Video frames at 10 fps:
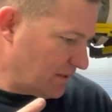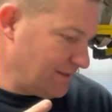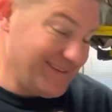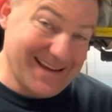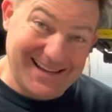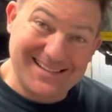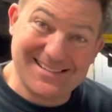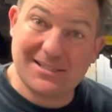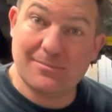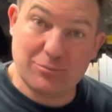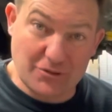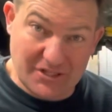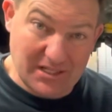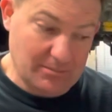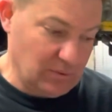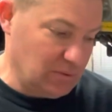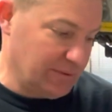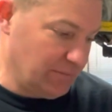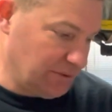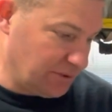nice, presentable,
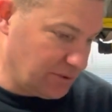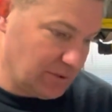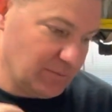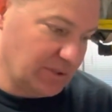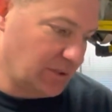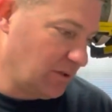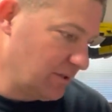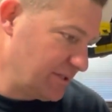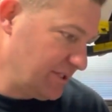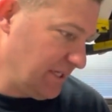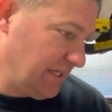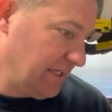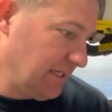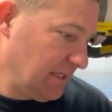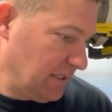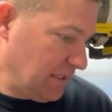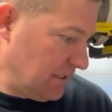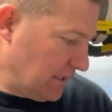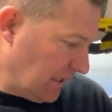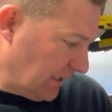that would look good when the car's done,
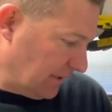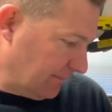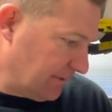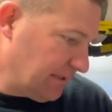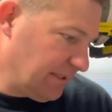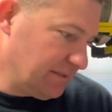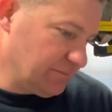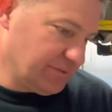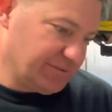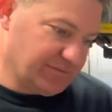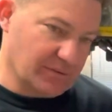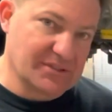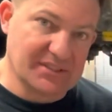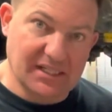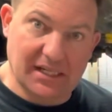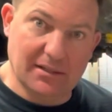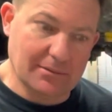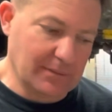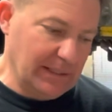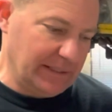and it was versatile,
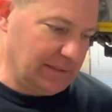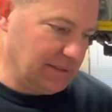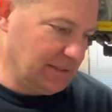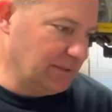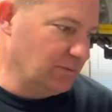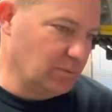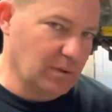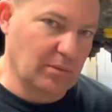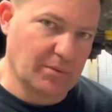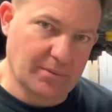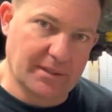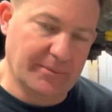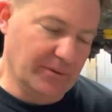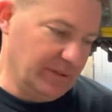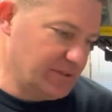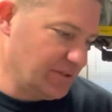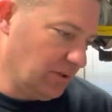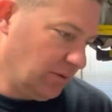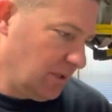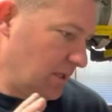right? And it would work with what I'm doing.
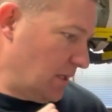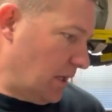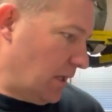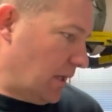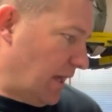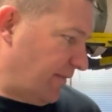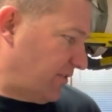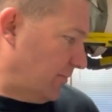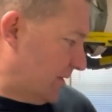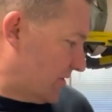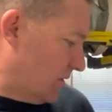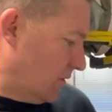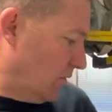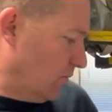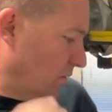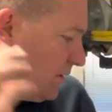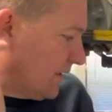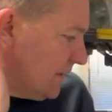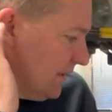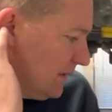So after a bunch of homework,
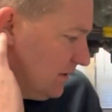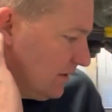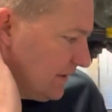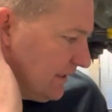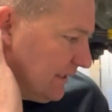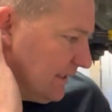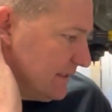looking at